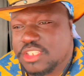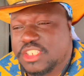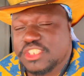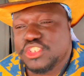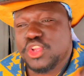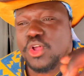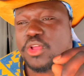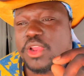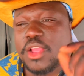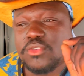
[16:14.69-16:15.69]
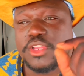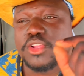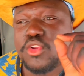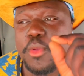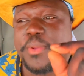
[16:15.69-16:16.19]
Señor El
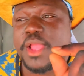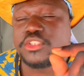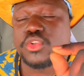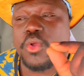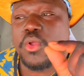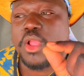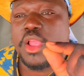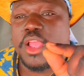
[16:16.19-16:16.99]
Negro Pancho,